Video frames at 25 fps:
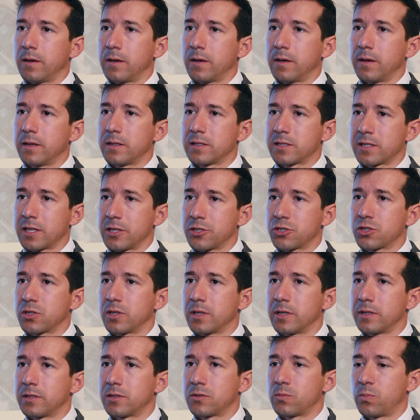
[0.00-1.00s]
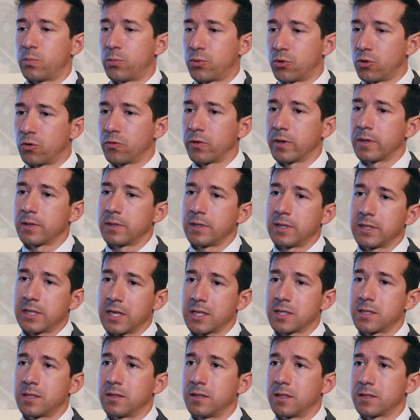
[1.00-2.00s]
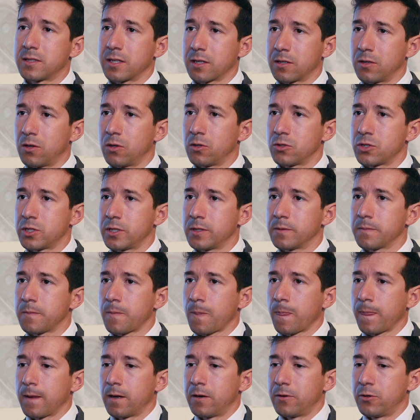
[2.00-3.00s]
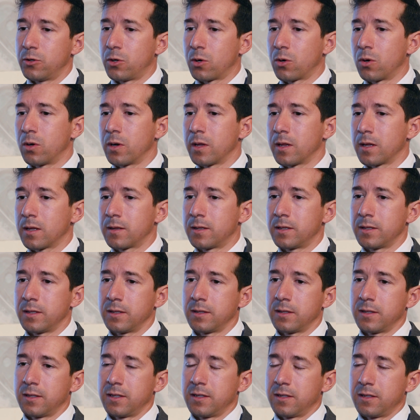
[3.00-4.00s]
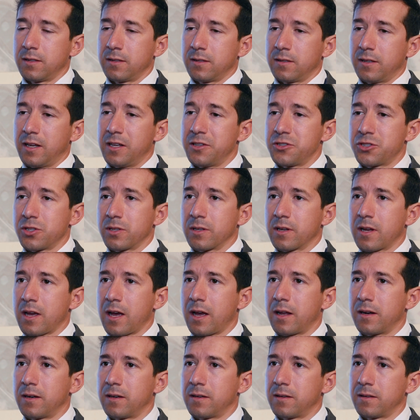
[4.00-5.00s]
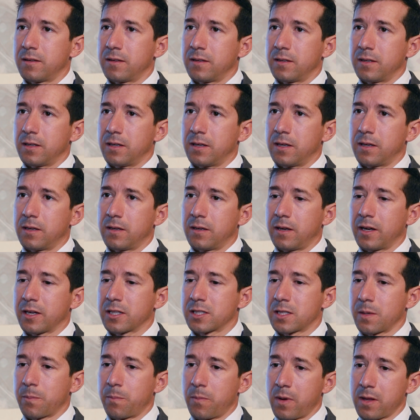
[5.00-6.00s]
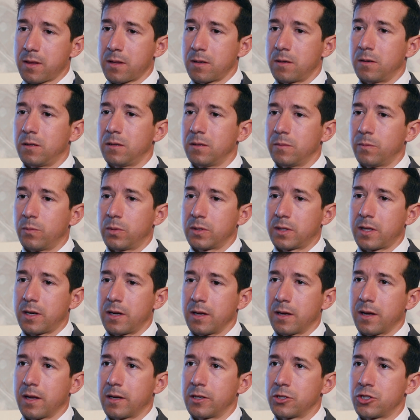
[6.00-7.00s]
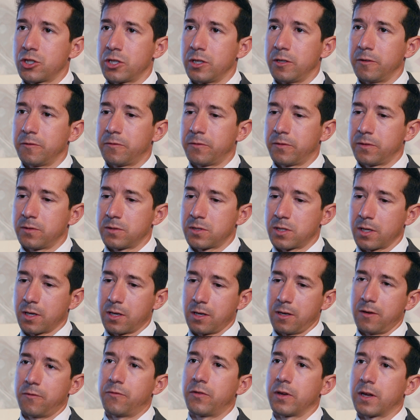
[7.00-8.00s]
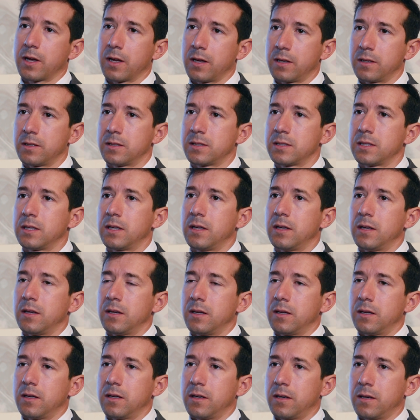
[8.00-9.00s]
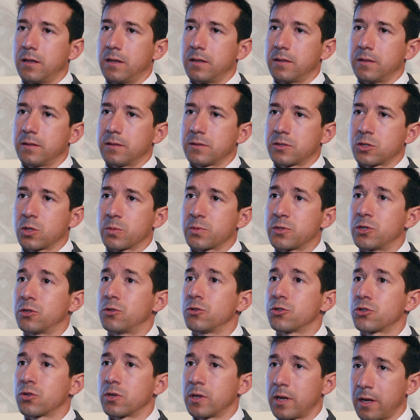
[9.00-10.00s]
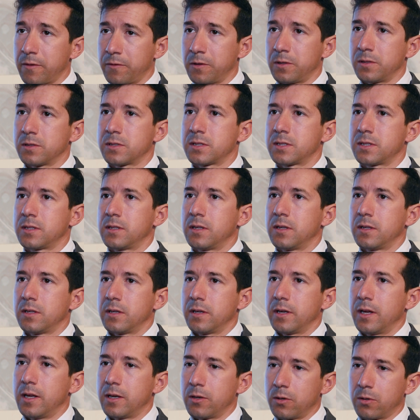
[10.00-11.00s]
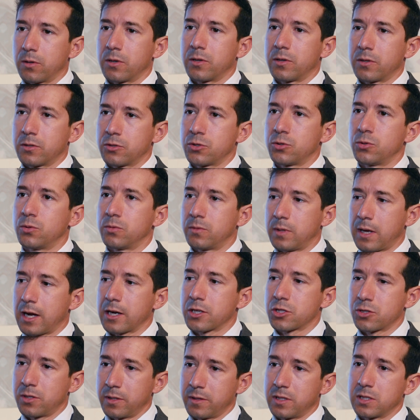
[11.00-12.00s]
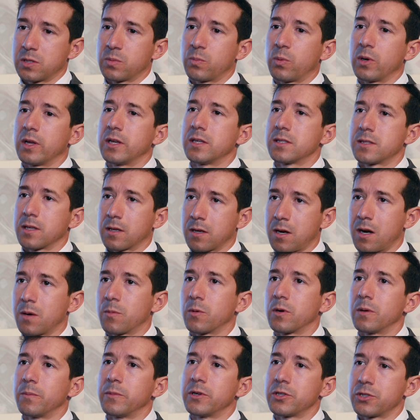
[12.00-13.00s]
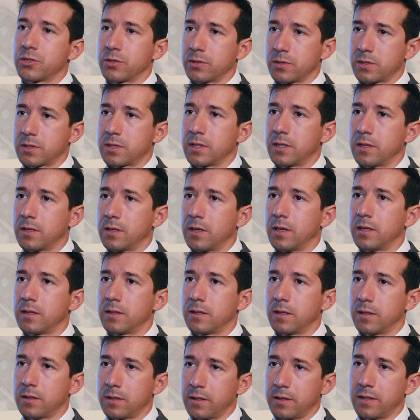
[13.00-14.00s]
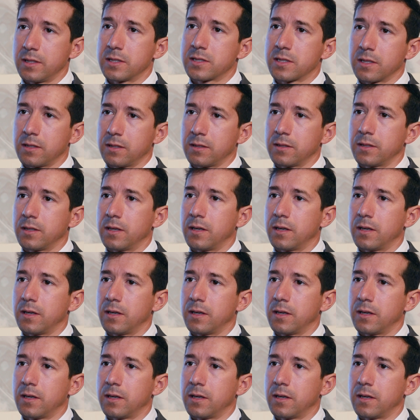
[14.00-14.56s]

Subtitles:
essentially proving and testing the technology, not only that the engine can accept methanol, but that it can achieve significant substitution levels in order to actually displace the carbon emissions and the diesel,